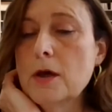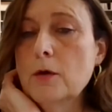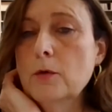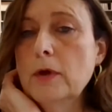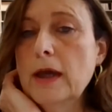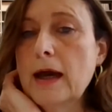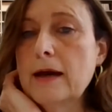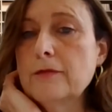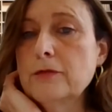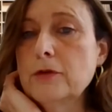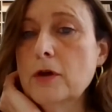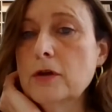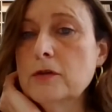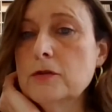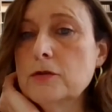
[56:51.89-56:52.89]
We have
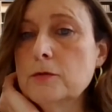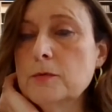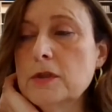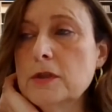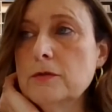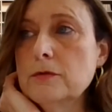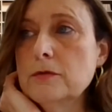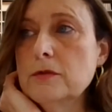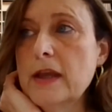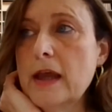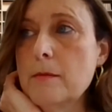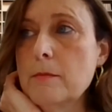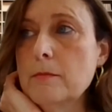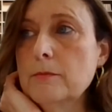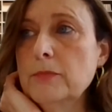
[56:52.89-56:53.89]
not substituted
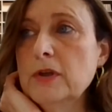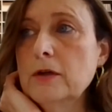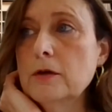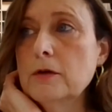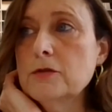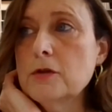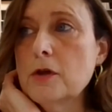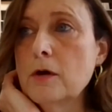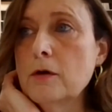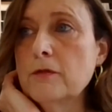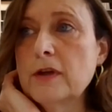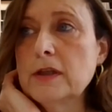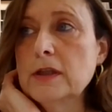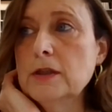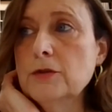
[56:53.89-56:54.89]
them because of
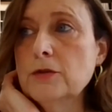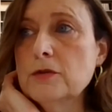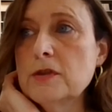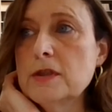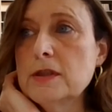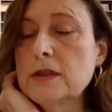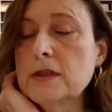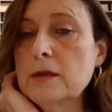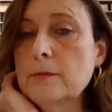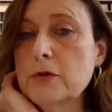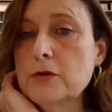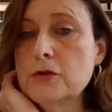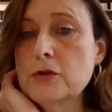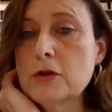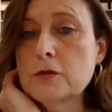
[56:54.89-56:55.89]
any toxicity,
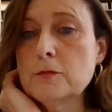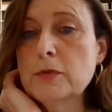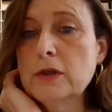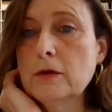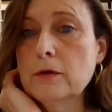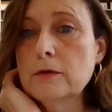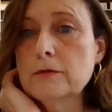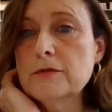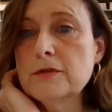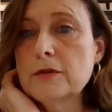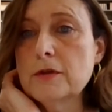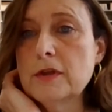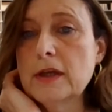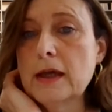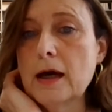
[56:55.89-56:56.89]
but just because
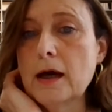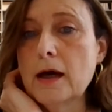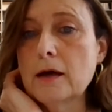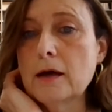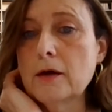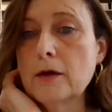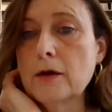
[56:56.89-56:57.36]
they are